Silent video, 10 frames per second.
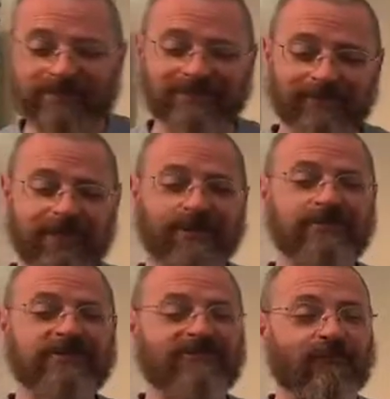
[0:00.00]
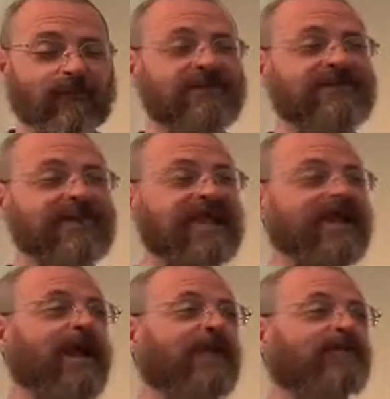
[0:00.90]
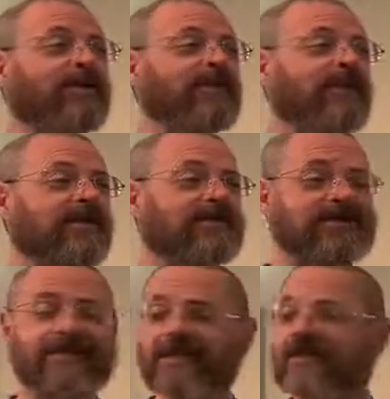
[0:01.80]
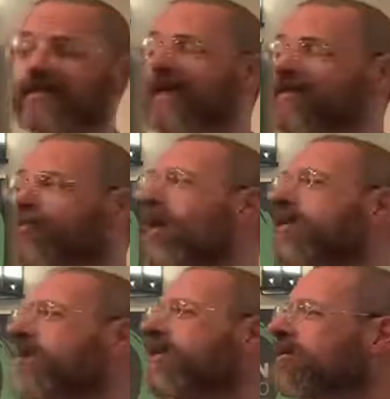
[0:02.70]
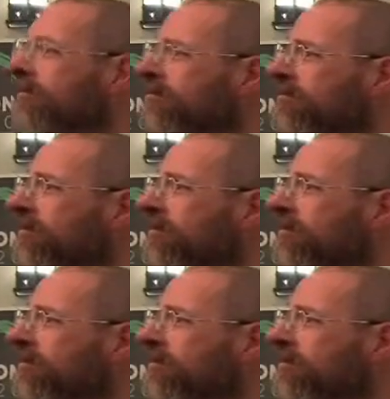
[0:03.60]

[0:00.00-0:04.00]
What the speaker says: somebody who's forced to take care of me because that's the right thing to do.